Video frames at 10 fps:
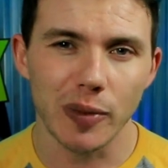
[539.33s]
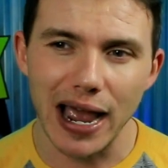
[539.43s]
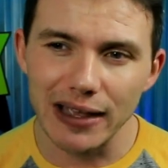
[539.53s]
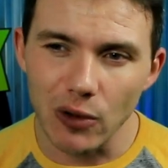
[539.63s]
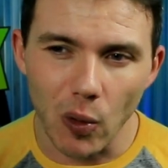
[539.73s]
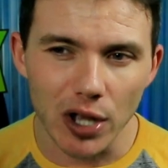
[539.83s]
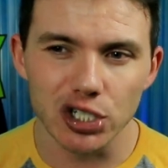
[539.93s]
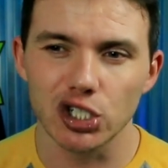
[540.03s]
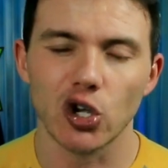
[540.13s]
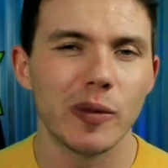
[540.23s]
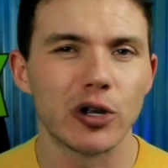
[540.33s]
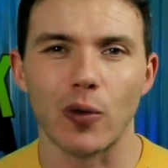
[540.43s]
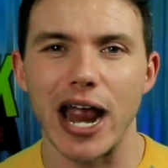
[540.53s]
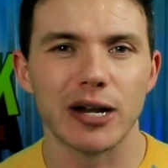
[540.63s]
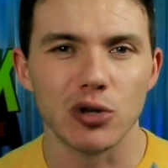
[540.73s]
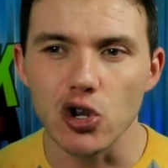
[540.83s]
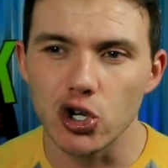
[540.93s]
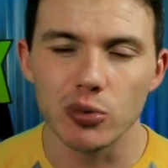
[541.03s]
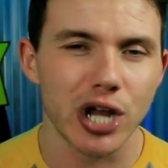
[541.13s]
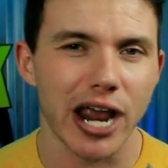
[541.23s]
I watch so many random
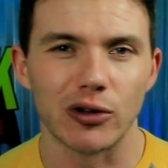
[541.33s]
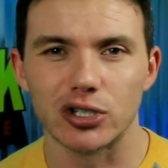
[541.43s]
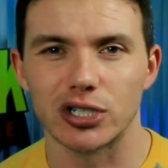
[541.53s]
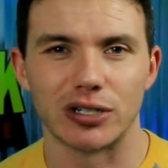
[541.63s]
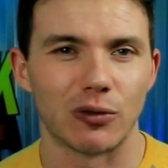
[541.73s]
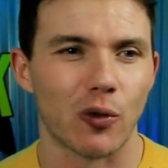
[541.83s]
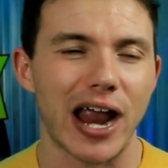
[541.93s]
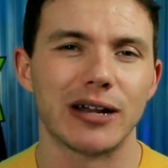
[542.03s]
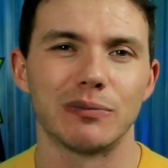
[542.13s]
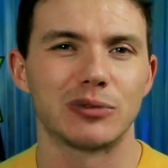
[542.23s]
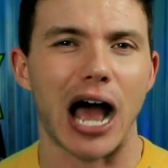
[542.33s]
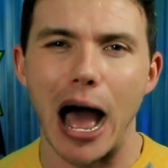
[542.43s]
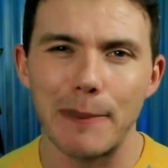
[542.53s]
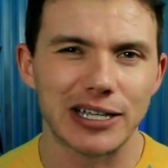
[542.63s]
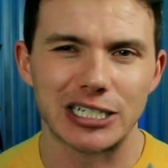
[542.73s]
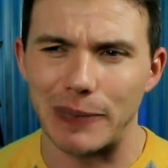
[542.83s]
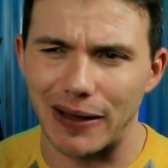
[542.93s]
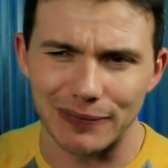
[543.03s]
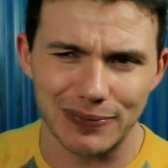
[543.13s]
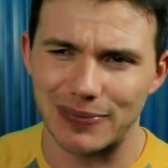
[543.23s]
YouTube channels and random topics
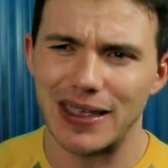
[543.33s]
about